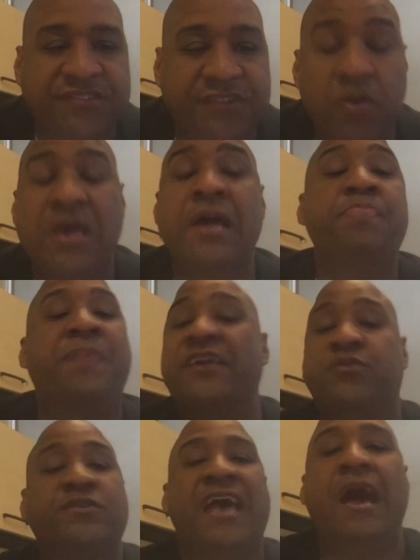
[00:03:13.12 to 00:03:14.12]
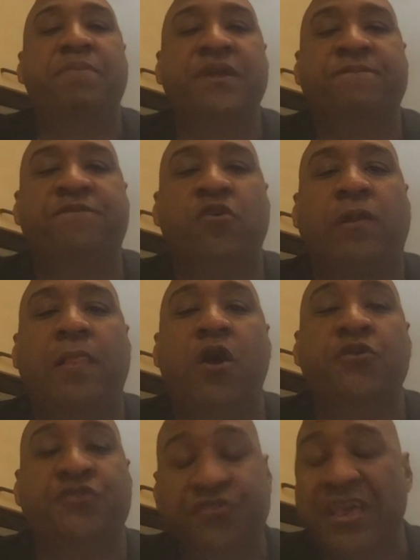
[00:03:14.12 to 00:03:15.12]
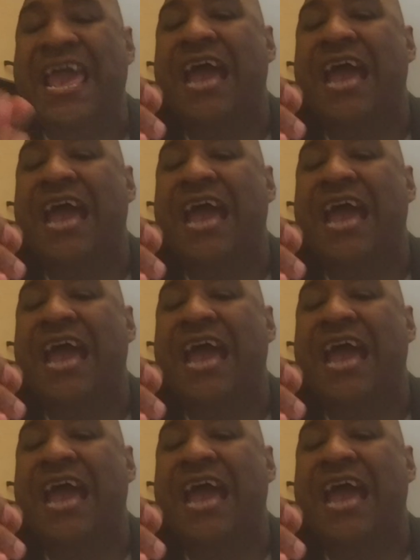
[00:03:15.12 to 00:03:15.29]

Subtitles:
So that's what's happening in foreclosures.